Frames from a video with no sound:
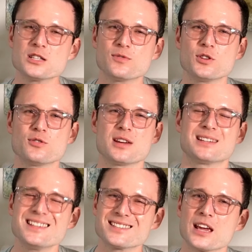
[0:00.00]
this video
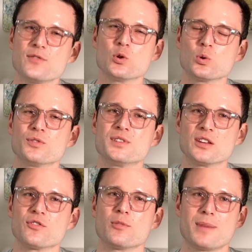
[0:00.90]
at least gave you all of the
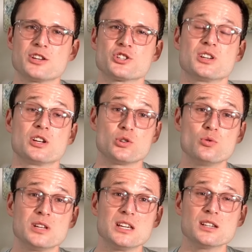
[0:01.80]
information that
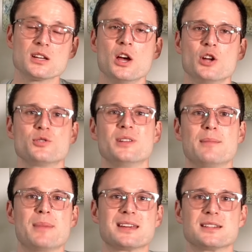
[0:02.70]
you need to
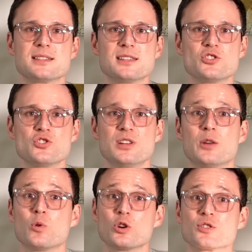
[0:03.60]
then make a decision
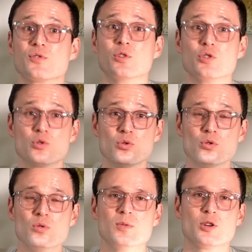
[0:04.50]
that works for
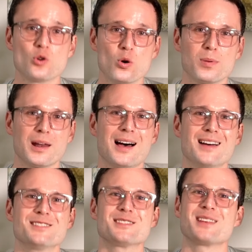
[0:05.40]
you, your
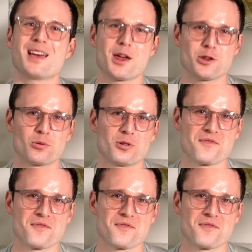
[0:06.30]
plants and your